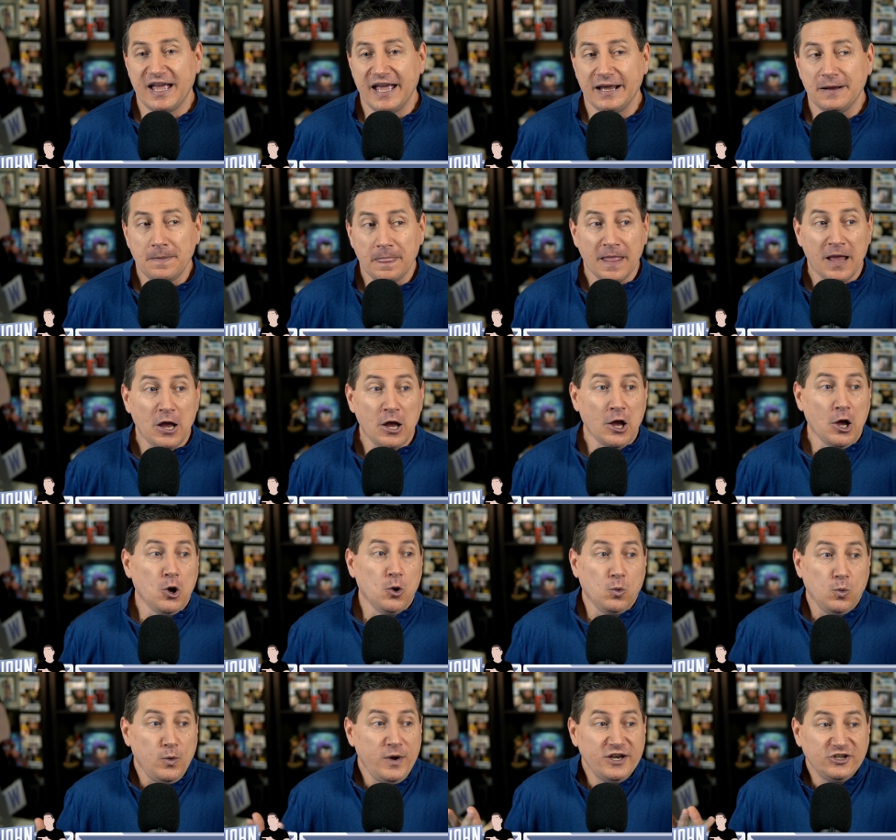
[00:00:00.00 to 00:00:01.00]
and saying,
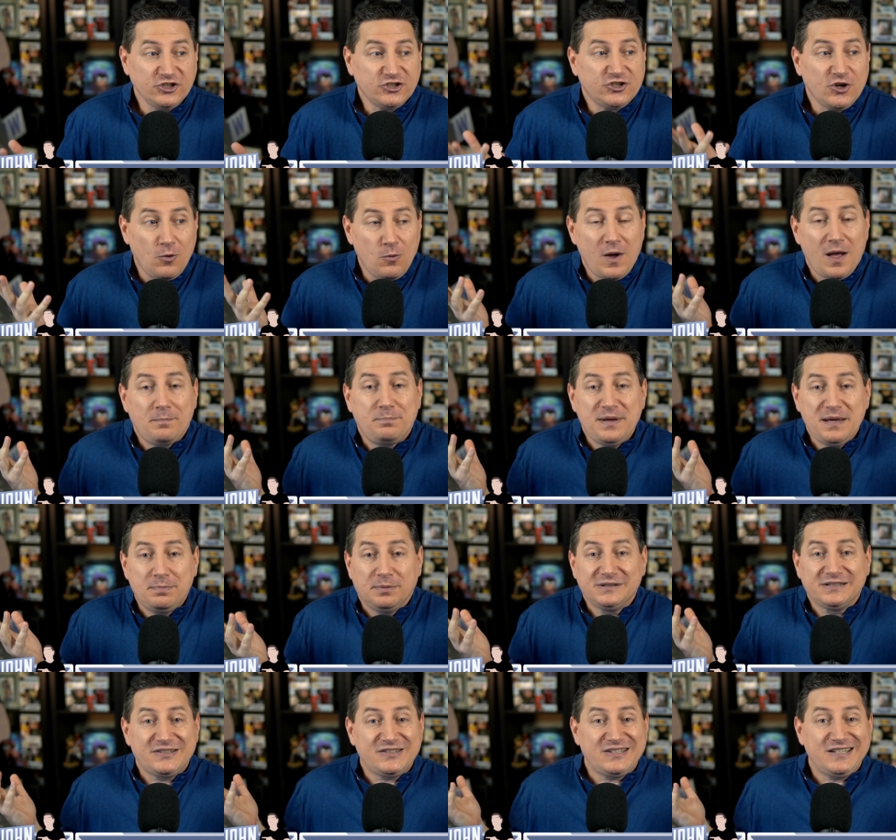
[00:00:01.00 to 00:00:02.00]
we just don't want
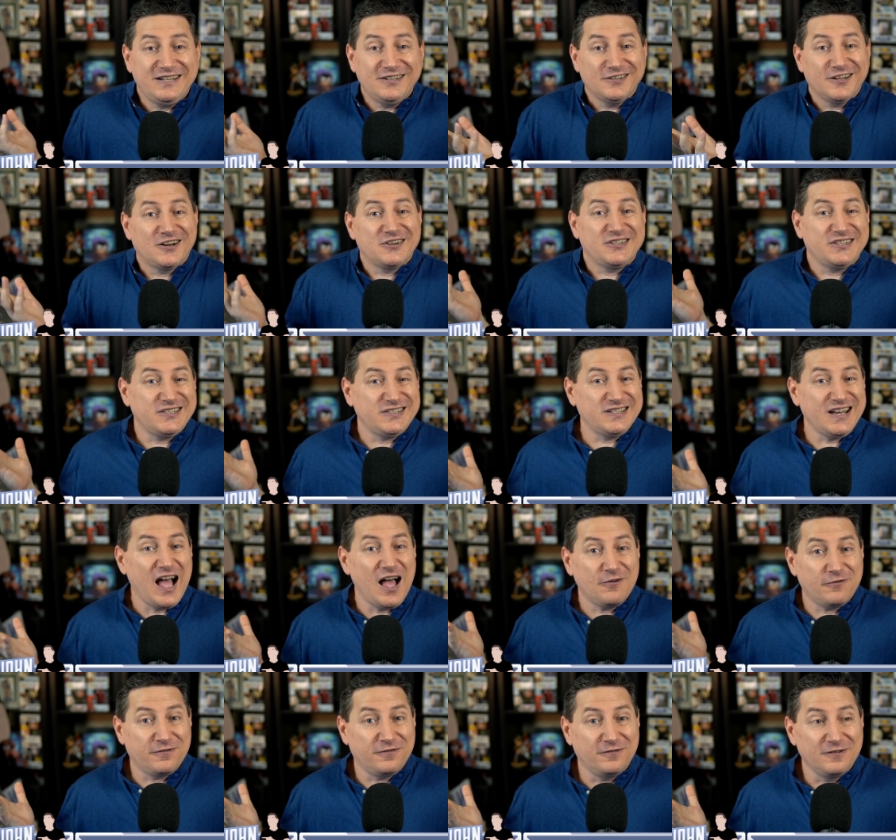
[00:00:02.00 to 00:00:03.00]
people to steal our
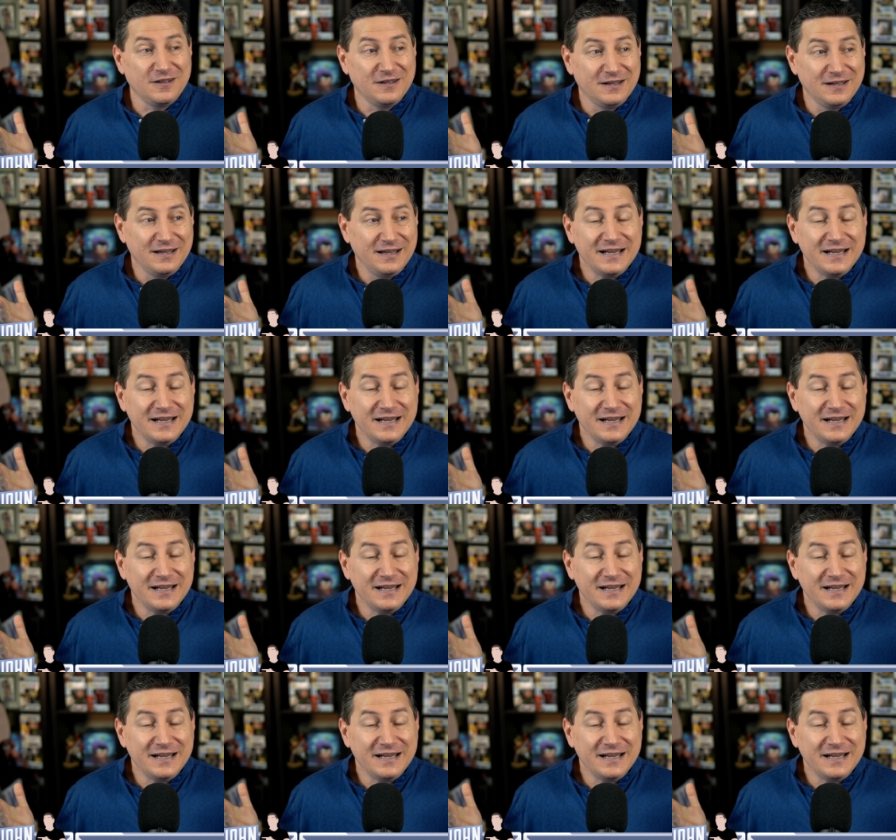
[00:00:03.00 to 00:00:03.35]
stuff?